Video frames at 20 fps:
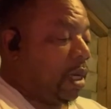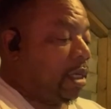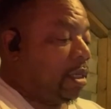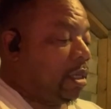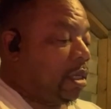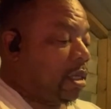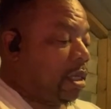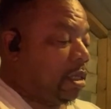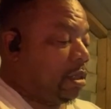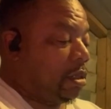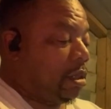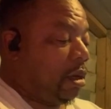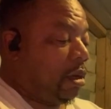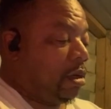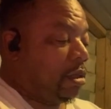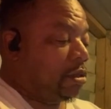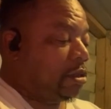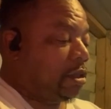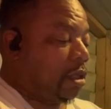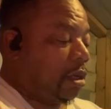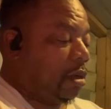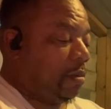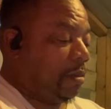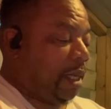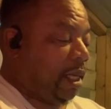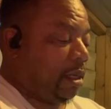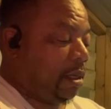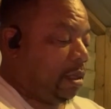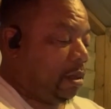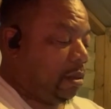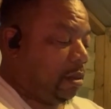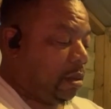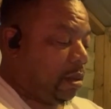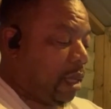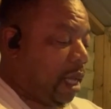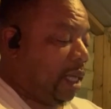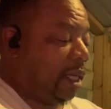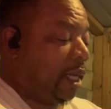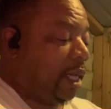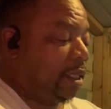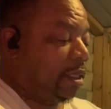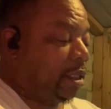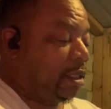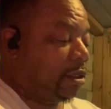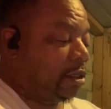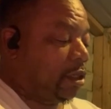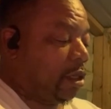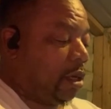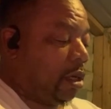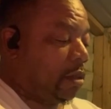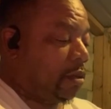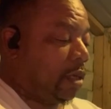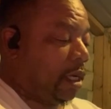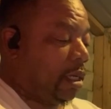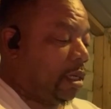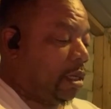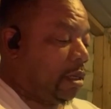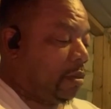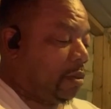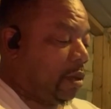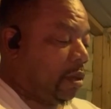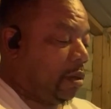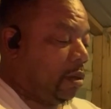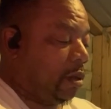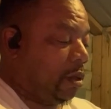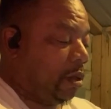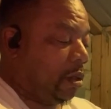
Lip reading: Great looking dog, though, man. I like this dog right here, bro.